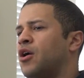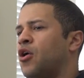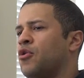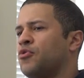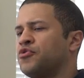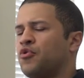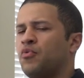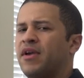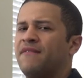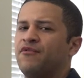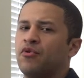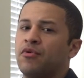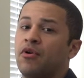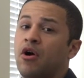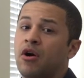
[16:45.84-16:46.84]
also, if
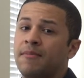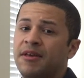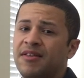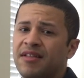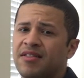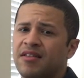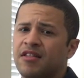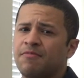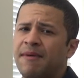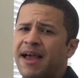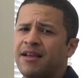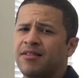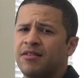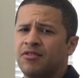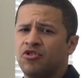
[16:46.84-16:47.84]
you're an army that sits
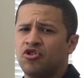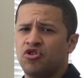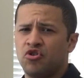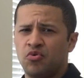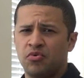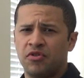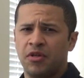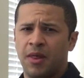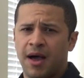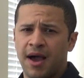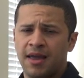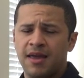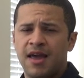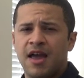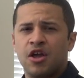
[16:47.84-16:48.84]
back and shoots a
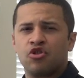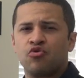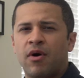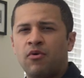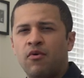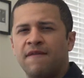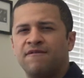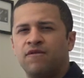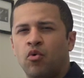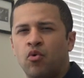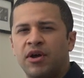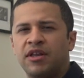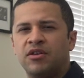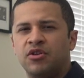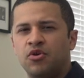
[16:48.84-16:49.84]
lot, try to
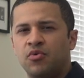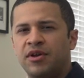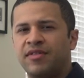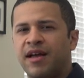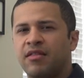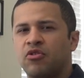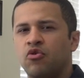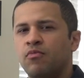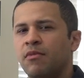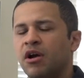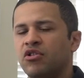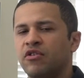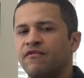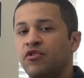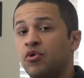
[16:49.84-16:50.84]
avoid doing that too
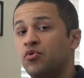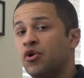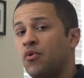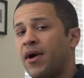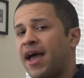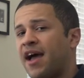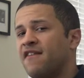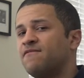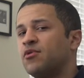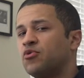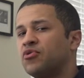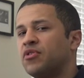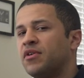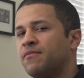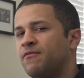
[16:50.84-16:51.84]
much if you don't have
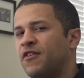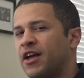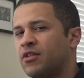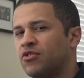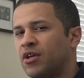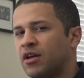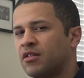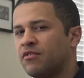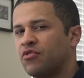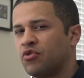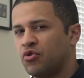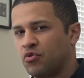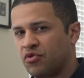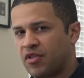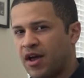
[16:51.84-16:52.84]
most of the objectives on
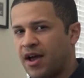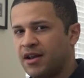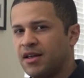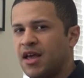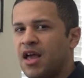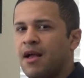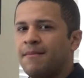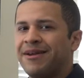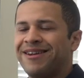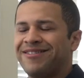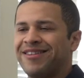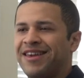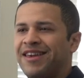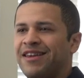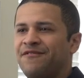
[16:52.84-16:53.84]
your side.
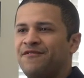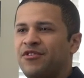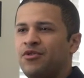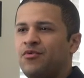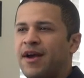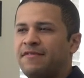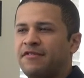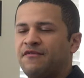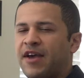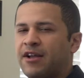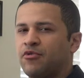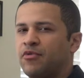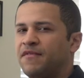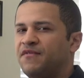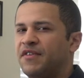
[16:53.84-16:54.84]
Because if you have to
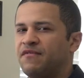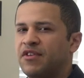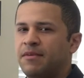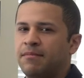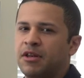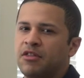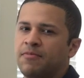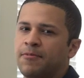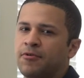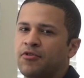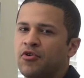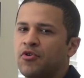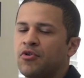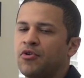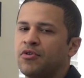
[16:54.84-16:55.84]
factor in 15 minutes per
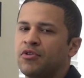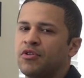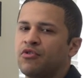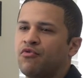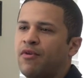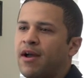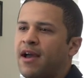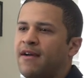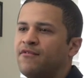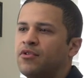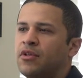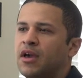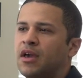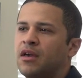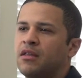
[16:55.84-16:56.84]
turn, to
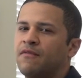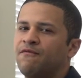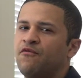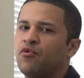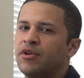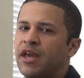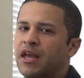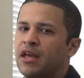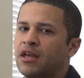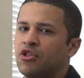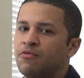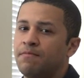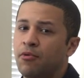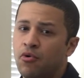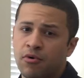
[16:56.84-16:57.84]
travel a
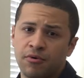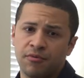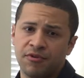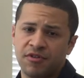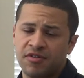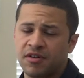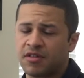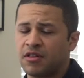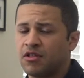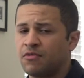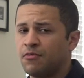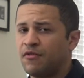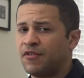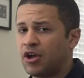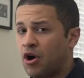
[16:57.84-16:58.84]
48-inch board with a
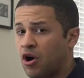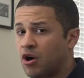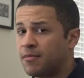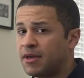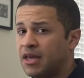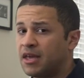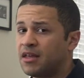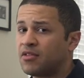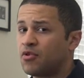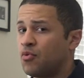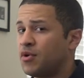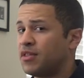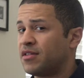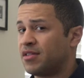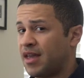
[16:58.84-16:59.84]
6-inch moving army is
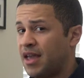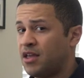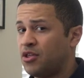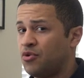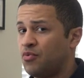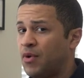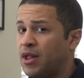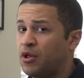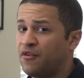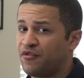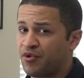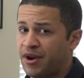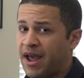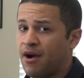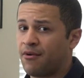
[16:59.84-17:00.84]
going to take you well
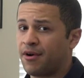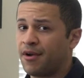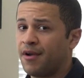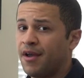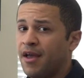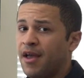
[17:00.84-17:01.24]
over an hour.